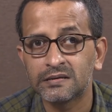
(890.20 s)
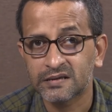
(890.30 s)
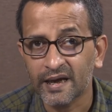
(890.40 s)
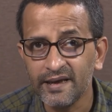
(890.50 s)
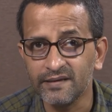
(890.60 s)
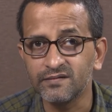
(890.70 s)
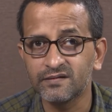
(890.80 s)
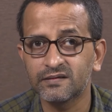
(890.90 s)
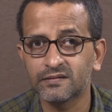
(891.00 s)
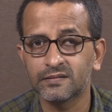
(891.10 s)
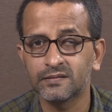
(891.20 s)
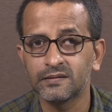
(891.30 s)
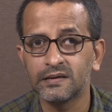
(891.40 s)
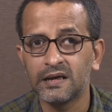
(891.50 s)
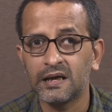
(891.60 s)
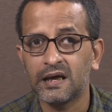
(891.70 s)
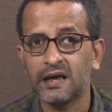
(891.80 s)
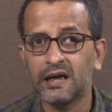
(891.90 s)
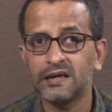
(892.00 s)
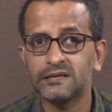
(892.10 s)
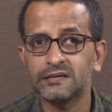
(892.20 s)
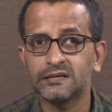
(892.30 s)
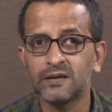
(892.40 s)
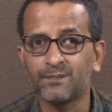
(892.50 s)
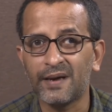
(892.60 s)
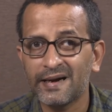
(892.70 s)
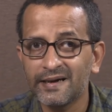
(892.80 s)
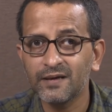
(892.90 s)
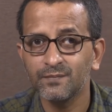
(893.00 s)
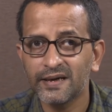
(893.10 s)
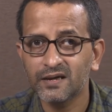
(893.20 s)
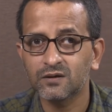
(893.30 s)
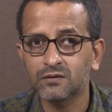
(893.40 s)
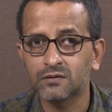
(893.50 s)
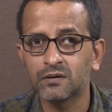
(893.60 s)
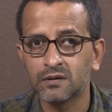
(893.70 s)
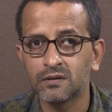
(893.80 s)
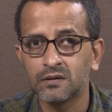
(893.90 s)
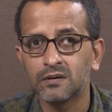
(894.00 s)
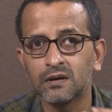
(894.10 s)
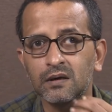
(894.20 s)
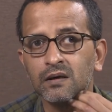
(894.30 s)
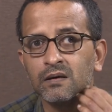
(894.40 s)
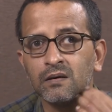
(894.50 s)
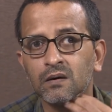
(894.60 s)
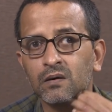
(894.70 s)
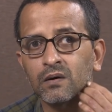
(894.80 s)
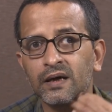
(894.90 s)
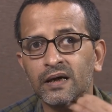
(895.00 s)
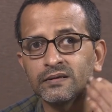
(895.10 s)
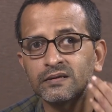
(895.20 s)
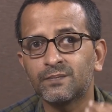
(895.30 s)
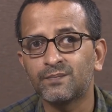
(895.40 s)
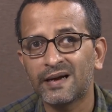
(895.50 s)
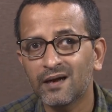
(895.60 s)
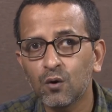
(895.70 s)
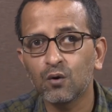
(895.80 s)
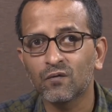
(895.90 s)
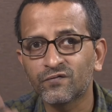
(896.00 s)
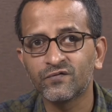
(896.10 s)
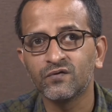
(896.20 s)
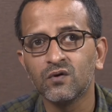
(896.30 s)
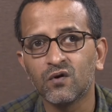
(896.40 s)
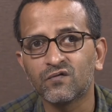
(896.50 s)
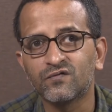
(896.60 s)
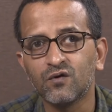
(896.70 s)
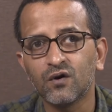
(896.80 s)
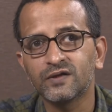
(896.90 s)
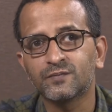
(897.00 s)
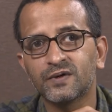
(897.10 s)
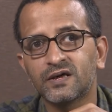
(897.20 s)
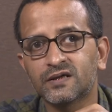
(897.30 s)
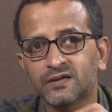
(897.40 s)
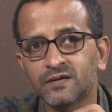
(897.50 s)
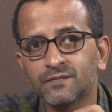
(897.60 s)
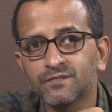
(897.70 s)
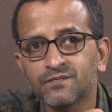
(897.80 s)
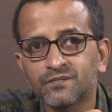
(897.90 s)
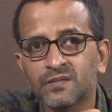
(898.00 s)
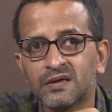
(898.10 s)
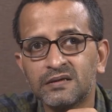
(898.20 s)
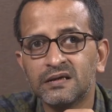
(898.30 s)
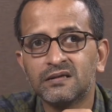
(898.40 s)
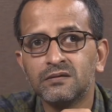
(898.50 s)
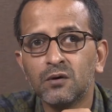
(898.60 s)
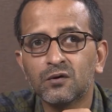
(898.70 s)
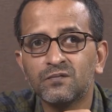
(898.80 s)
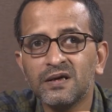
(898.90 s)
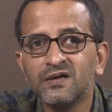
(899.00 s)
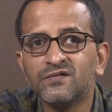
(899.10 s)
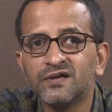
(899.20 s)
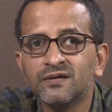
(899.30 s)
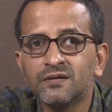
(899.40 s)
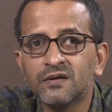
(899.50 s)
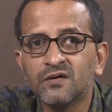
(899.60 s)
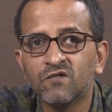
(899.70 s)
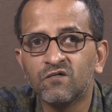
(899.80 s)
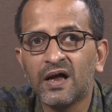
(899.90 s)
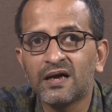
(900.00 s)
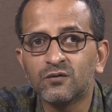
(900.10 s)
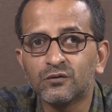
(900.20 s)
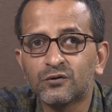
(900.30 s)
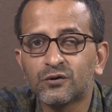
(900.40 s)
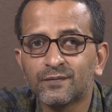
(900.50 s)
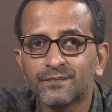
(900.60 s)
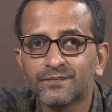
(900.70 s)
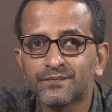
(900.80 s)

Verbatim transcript: Science as the paradigmatic uh, or as the paragon of, of knowledge production does not believe in values